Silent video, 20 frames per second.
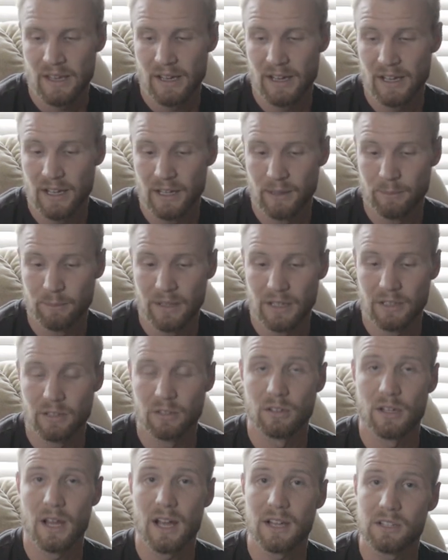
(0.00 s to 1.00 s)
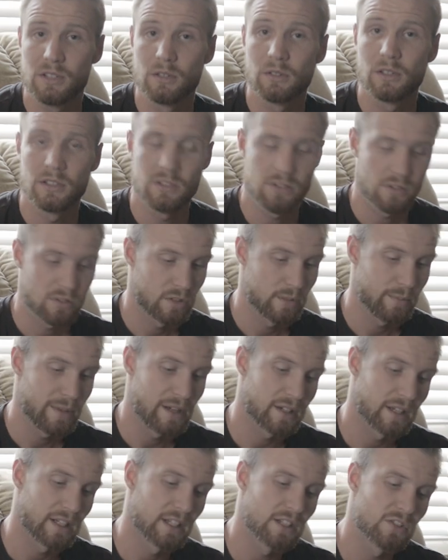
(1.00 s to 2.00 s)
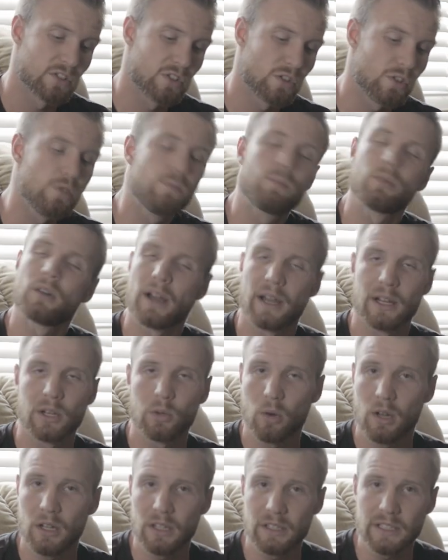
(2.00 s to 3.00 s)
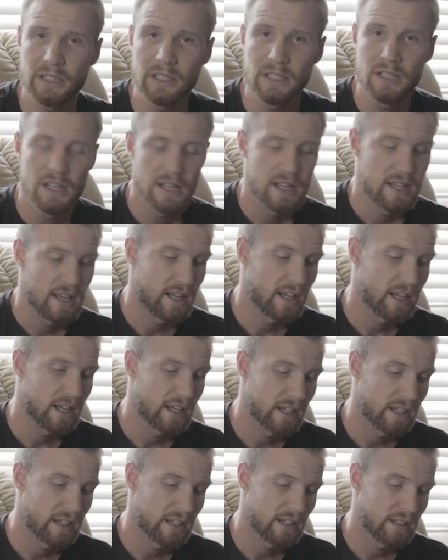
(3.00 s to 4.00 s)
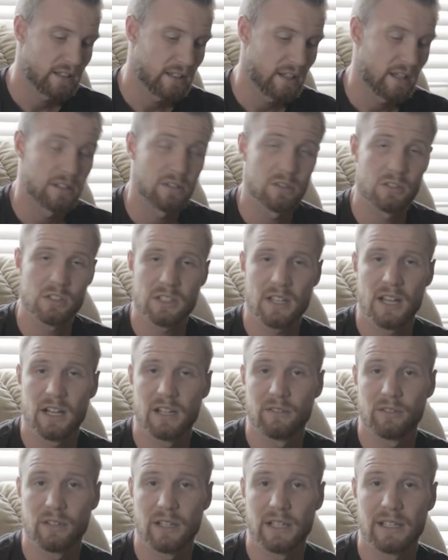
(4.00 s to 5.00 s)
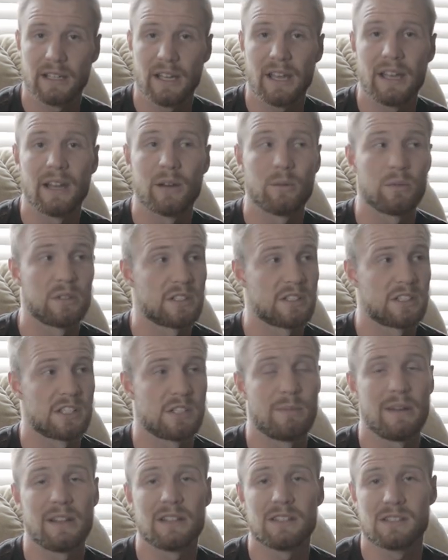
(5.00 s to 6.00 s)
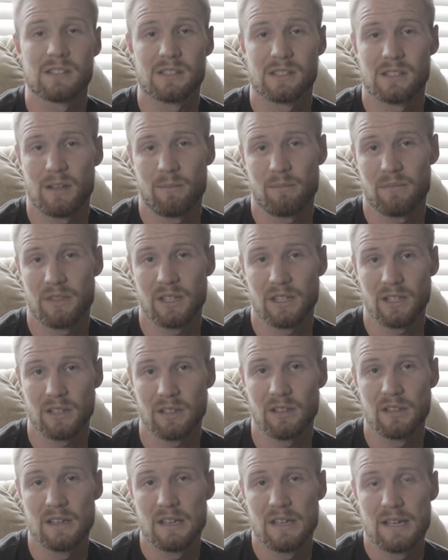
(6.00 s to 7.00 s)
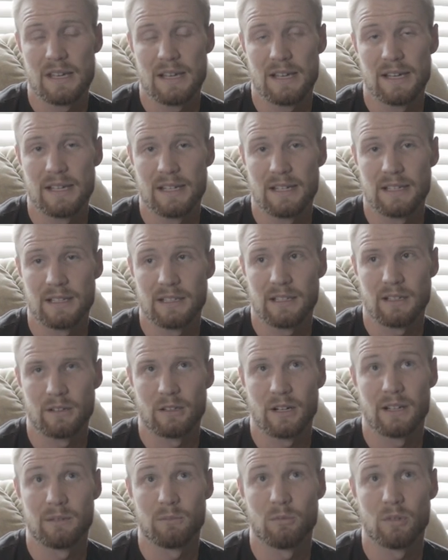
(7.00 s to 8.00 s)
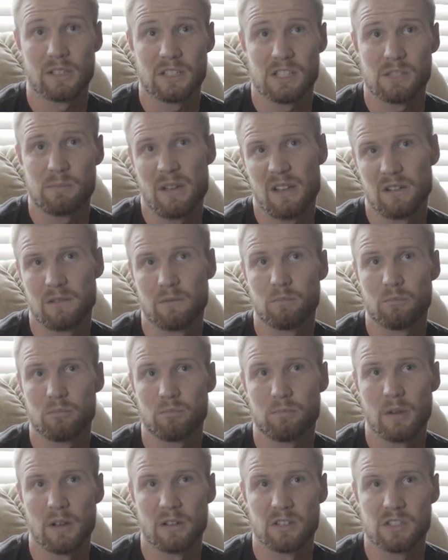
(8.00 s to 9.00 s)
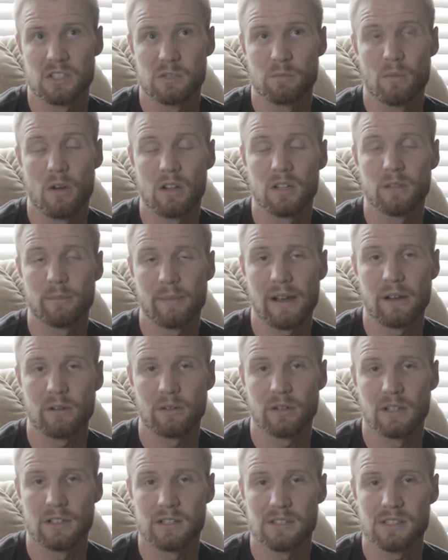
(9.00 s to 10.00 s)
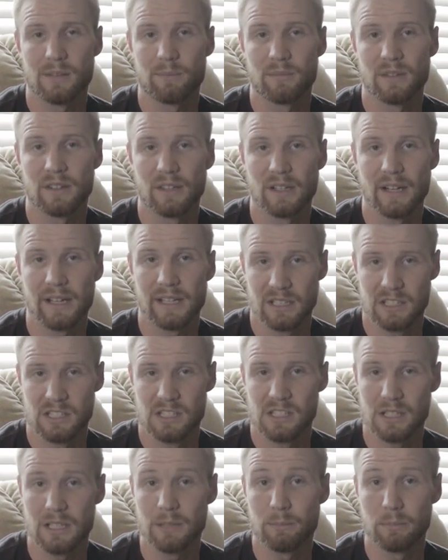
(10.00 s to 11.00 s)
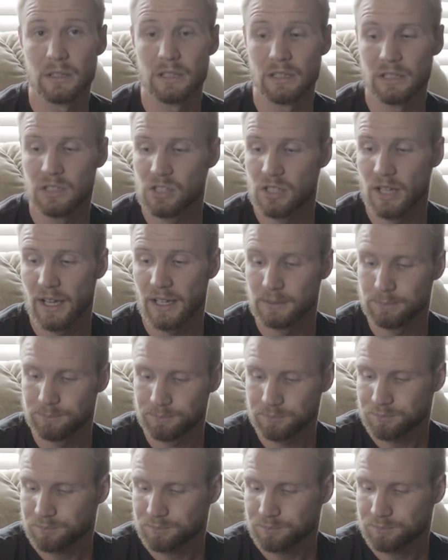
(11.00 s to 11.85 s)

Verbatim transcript: and you're not too concerned about getting super high quality, and you're just kind of like, hey, I want to spend something, or I want to spend a small amount on something that I can sleep in each night,